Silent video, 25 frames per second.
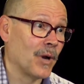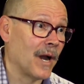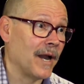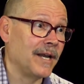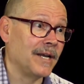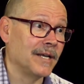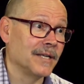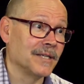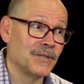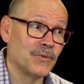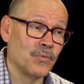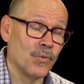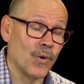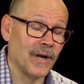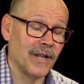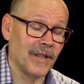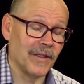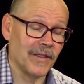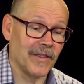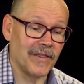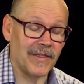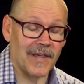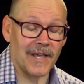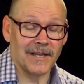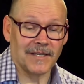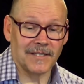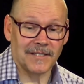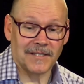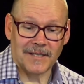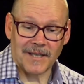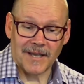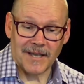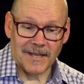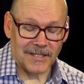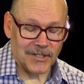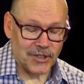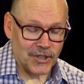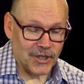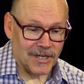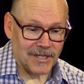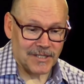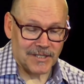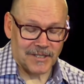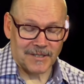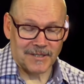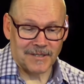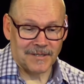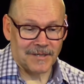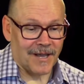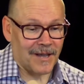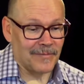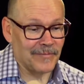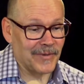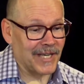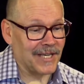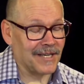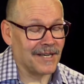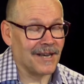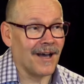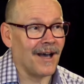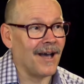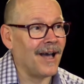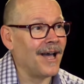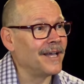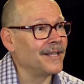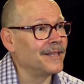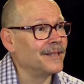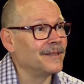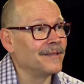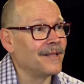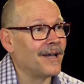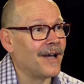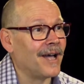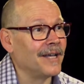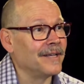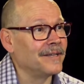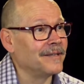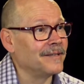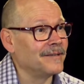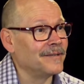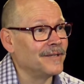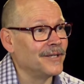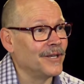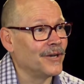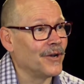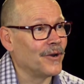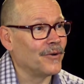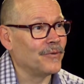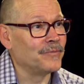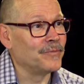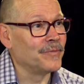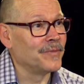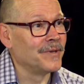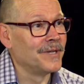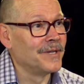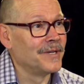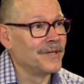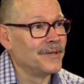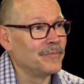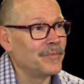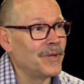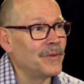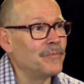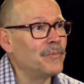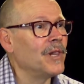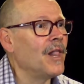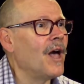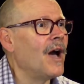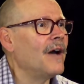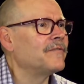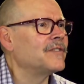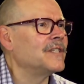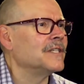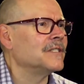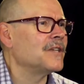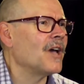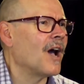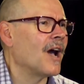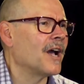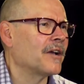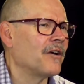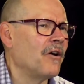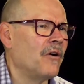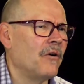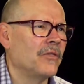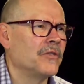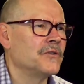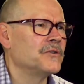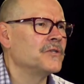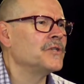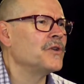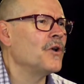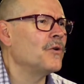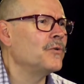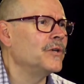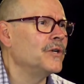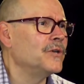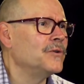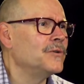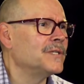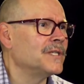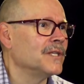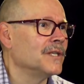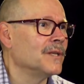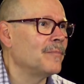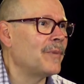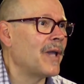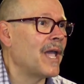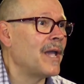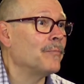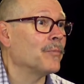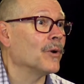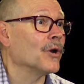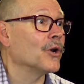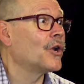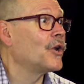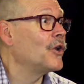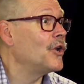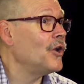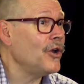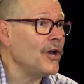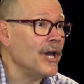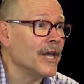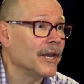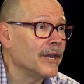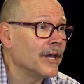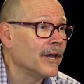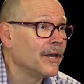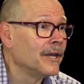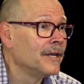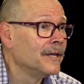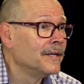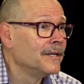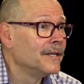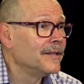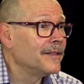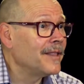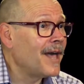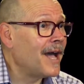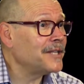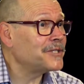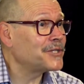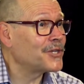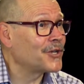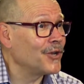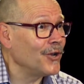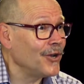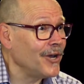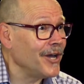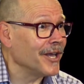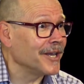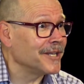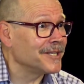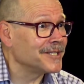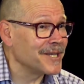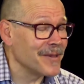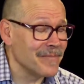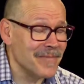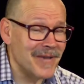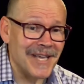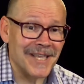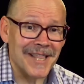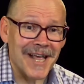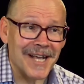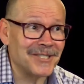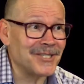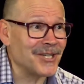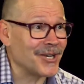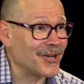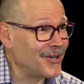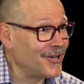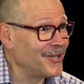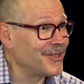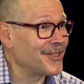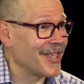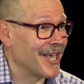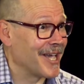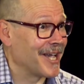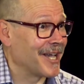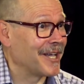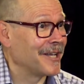right? It's one of the things that just, I mean, I you know, people often talk, oh, there's no news in the paper. Good. That's good. To yeah. me, that's well, a good thing.